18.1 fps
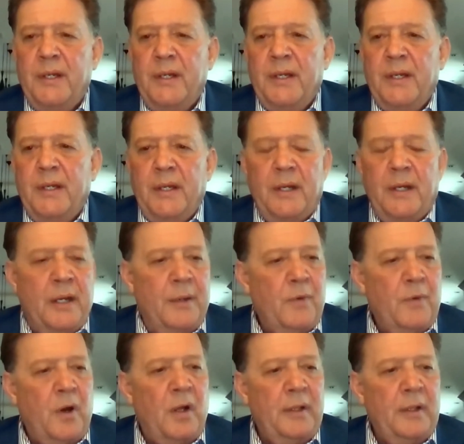
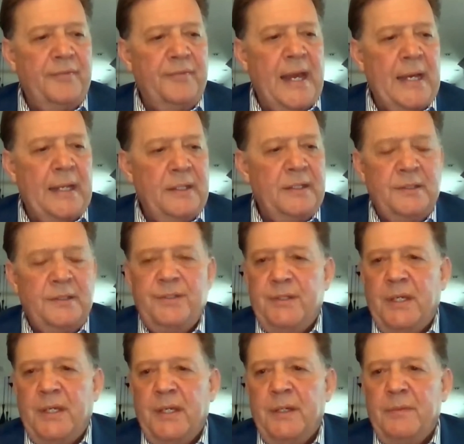All of that
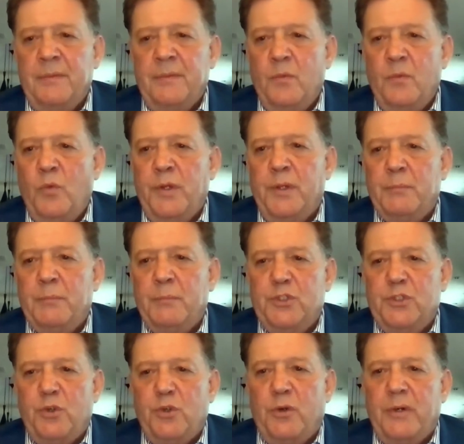is where the
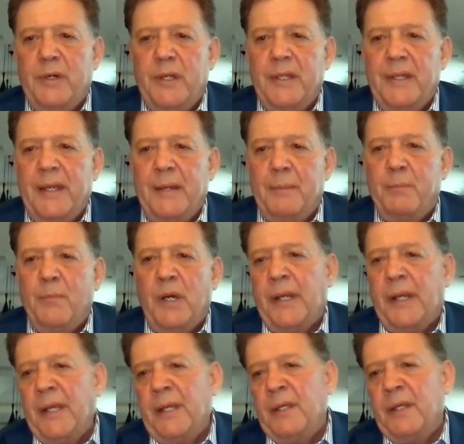majority of that
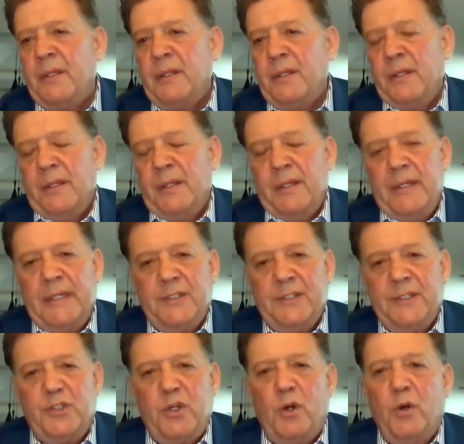money is
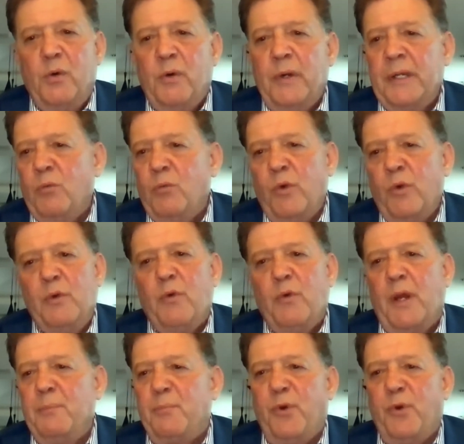going. We run
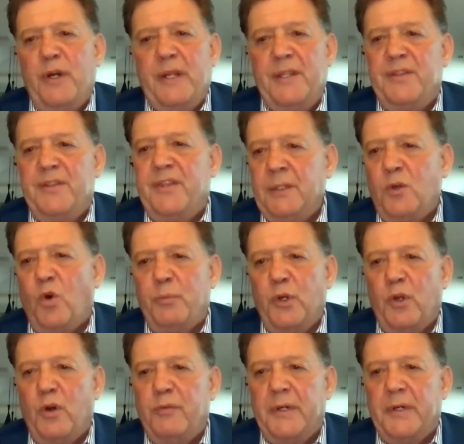pretty thin
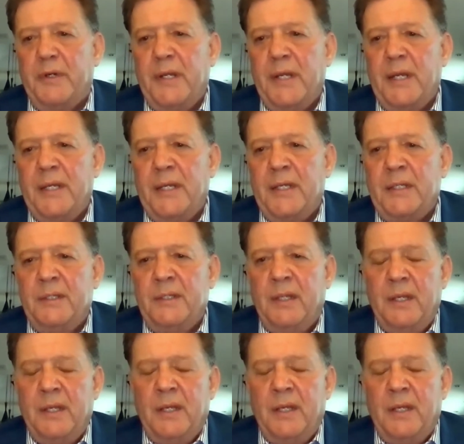corporate overhead.